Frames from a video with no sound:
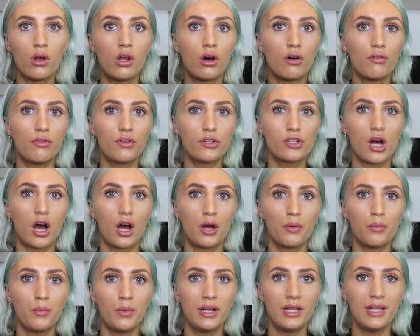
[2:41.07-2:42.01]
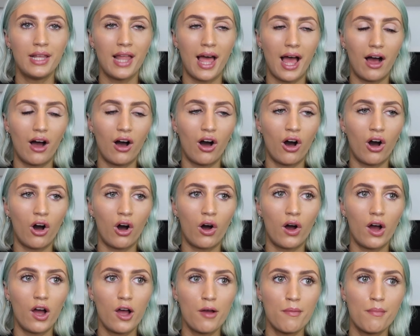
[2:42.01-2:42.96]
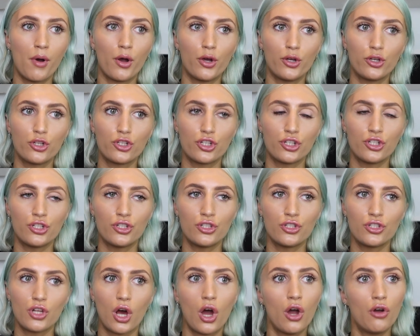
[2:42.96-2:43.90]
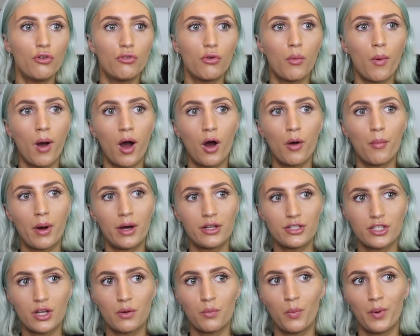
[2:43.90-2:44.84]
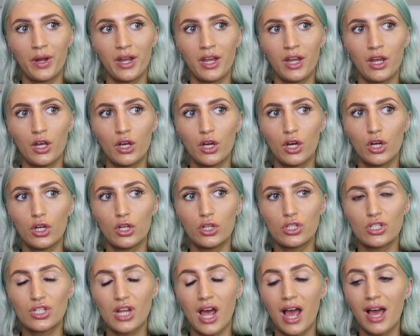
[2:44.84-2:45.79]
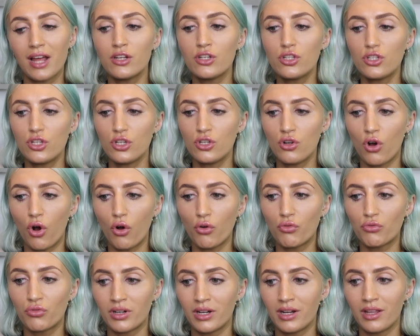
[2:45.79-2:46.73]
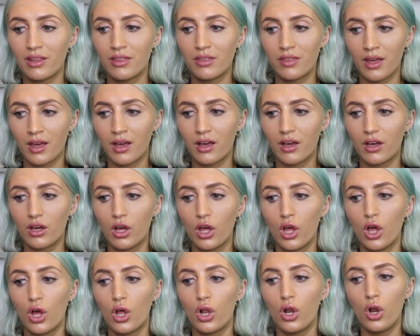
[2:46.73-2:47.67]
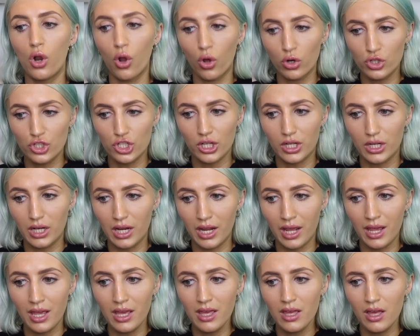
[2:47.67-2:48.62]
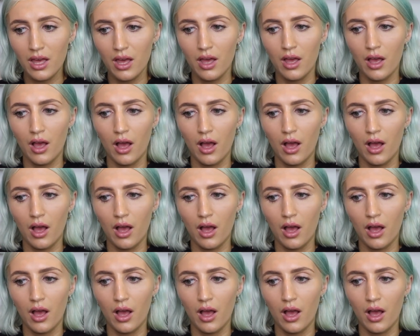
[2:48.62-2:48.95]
a lot of the time we let our emotions overwhelm us and we tend to not really think logically.